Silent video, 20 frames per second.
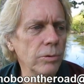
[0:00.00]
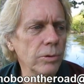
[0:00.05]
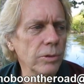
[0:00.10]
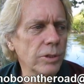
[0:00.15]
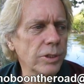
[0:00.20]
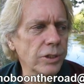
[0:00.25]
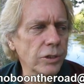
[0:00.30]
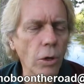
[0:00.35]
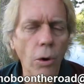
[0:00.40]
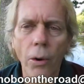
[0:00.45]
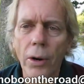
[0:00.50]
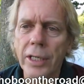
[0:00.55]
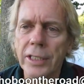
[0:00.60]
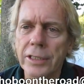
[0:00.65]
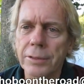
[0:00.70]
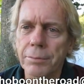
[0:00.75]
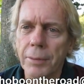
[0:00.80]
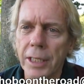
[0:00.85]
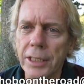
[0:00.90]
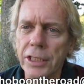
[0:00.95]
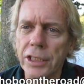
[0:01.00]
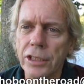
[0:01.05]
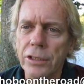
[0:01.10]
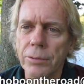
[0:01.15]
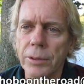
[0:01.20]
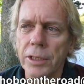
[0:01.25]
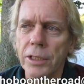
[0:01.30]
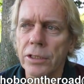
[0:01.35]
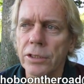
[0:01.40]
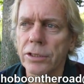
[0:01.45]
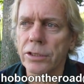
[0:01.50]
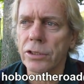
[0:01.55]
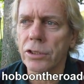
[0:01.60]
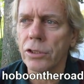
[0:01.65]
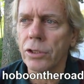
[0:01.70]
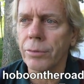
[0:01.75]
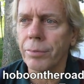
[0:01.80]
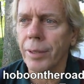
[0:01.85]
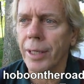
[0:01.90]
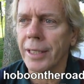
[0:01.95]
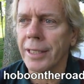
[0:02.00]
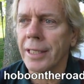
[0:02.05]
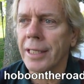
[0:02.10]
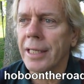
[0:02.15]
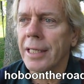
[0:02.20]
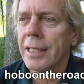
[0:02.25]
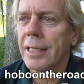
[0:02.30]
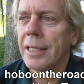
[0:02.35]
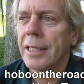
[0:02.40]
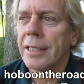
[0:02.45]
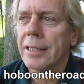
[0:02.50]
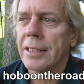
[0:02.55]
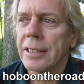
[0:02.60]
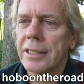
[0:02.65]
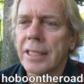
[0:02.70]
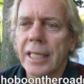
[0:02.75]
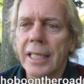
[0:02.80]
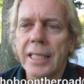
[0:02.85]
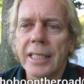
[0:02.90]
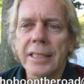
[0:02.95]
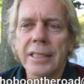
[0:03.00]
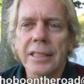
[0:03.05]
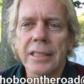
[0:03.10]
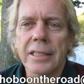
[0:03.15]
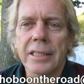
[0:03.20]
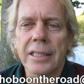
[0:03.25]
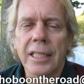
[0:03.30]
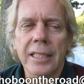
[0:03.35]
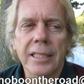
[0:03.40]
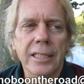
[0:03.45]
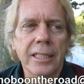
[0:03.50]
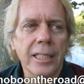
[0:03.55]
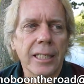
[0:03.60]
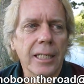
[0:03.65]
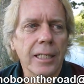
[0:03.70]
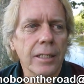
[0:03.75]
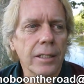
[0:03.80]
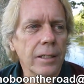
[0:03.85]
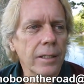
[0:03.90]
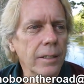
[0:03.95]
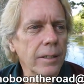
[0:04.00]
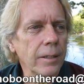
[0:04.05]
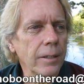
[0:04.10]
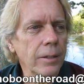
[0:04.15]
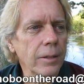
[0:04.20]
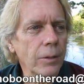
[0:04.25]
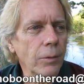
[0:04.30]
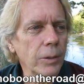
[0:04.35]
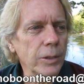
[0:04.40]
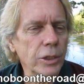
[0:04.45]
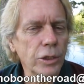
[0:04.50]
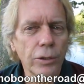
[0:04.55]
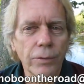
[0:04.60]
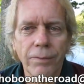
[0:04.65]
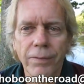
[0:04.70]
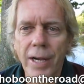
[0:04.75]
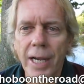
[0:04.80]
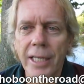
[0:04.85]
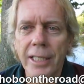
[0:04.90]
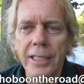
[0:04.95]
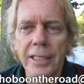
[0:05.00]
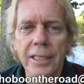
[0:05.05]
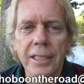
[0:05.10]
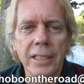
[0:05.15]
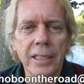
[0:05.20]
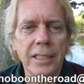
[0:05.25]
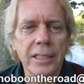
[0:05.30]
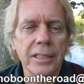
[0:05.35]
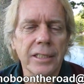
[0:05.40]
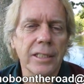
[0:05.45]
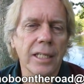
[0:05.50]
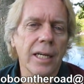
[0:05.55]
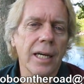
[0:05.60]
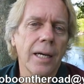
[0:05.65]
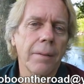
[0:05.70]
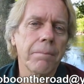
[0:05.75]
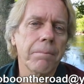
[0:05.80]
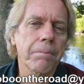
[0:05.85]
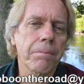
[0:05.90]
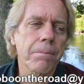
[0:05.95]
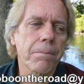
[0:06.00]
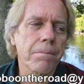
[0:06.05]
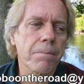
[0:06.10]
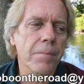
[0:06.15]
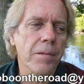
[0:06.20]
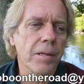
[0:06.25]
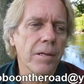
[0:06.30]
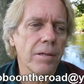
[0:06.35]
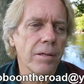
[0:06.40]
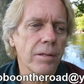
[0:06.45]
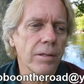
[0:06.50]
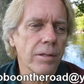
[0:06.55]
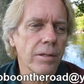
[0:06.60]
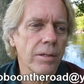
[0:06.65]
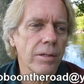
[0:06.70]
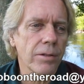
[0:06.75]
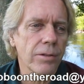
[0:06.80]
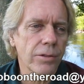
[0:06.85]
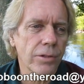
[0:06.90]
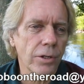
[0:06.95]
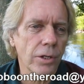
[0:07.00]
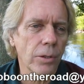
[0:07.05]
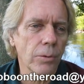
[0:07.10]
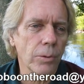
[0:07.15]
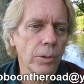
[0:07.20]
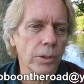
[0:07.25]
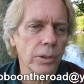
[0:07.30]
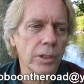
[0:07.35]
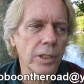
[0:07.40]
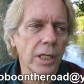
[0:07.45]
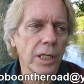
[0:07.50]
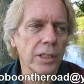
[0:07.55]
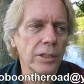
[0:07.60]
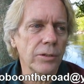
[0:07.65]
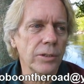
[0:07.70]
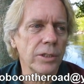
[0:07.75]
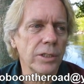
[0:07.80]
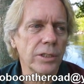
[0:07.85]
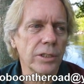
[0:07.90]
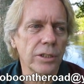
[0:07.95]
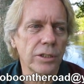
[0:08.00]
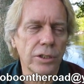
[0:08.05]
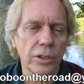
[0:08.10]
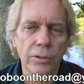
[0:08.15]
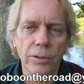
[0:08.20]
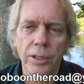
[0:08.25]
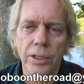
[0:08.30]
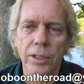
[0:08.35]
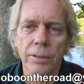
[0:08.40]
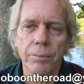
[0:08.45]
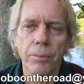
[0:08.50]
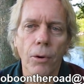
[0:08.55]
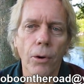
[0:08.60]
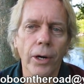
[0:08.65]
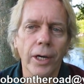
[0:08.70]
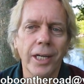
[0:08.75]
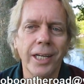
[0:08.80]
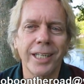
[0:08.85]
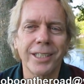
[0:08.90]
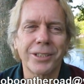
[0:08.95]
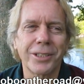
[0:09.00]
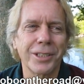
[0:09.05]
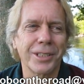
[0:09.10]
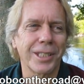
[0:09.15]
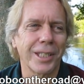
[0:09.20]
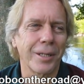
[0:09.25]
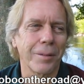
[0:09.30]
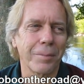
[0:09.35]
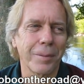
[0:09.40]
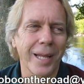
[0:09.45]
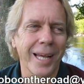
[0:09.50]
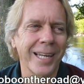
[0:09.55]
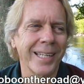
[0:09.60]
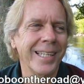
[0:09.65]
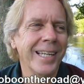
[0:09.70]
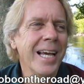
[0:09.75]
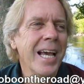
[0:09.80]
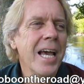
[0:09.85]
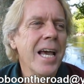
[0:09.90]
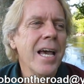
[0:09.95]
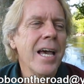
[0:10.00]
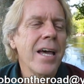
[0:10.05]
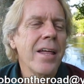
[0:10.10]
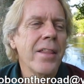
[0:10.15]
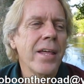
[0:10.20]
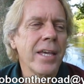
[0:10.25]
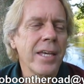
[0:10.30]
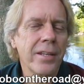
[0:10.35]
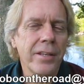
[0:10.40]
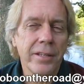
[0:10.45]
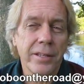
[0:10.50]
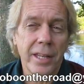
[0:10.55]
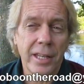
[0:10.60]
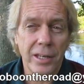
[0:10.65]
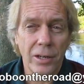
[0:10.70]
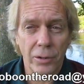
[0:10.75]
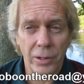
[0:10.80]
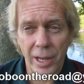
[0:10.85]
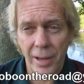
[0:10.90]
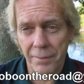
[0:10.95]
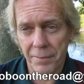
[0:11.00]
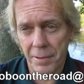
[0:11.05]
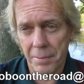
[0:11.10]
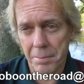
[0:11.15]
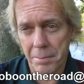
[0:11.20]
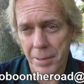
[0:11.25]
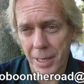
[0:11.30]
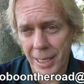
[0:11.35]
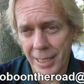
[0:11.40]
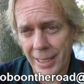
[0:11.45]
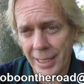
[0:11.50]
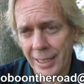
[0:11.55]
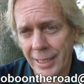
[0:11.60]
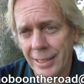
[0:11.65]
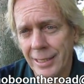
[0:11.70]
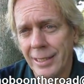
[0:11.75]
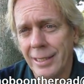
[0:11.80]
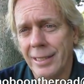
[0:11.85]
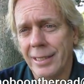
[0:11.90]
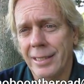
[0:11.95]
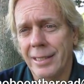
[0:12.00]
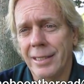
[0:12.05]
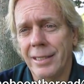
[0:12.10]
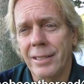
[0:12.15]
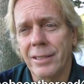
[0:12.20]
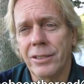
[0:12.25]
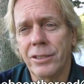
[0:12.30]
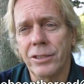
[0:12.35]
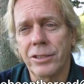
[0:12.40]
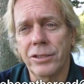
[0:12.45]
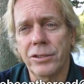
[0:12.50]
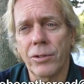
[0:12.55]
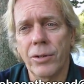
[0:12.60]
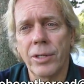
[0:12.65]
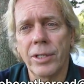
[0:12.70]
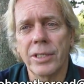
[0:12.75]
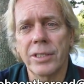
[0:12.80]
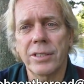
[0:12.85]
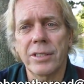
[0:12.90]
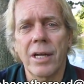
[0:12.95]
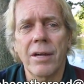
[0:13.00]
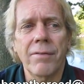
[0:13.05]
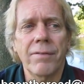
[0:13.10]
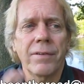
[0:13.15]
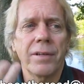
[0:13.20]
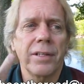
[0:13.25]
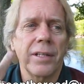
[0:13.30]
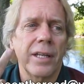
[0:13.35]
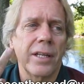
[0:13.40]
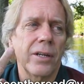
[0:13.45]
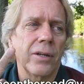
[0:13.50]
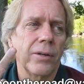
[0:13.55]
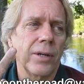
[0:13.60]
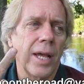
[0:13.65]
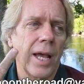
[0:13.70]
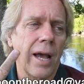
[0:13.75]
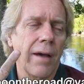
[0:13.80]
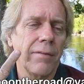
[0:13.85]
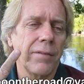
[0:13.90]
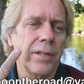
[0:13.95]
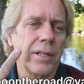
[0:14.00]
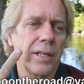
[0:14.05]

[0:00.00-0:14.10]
store as much as we used to, but the thing is that what you'll find in these third world countries, the 200 poor countries on the planet, they don't have the money to store the stuff, and they don't have